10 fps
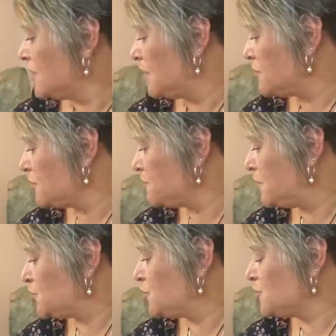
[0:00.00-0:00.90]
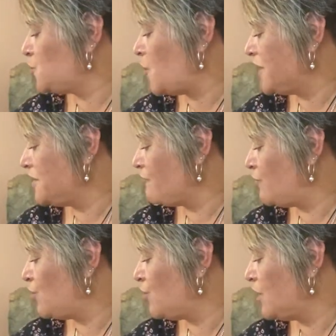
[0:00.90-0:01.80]
and just waiting
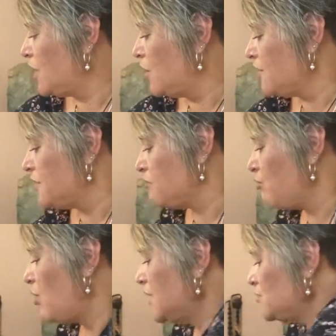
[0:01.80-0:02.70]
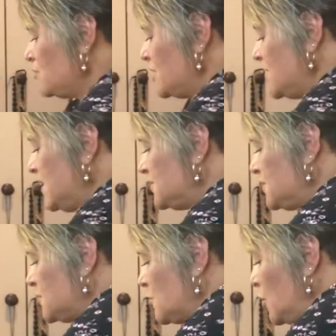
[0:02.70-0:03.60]
for the right or the
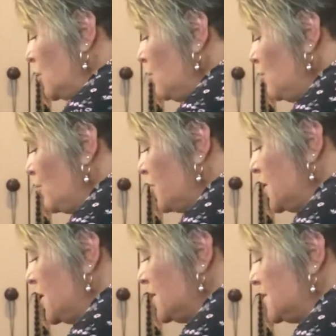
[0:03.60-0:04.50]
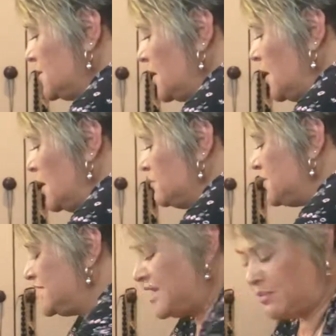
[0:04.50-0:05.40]
next clue or the next
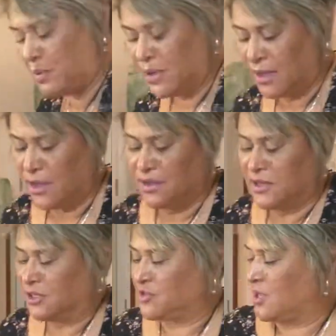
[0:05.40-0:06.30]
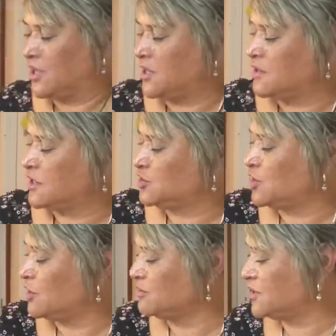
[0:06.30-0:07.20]
step that she
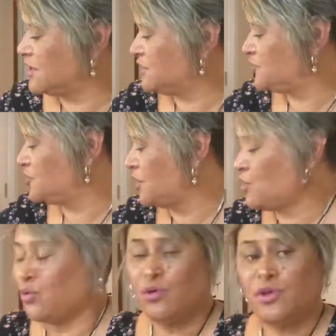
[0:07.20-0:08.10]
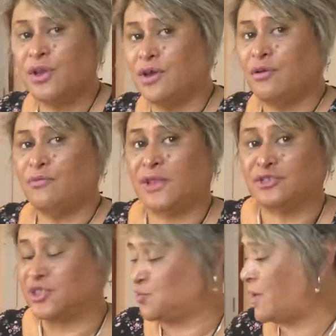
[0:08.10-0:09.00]
knows she needs to take, or that
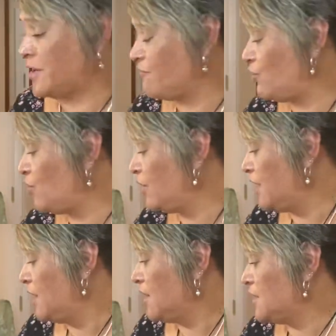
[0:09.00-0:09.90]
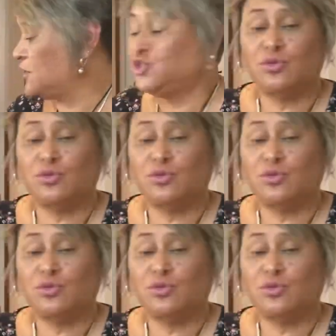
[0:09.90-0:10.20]
she's waiting for, and then she'll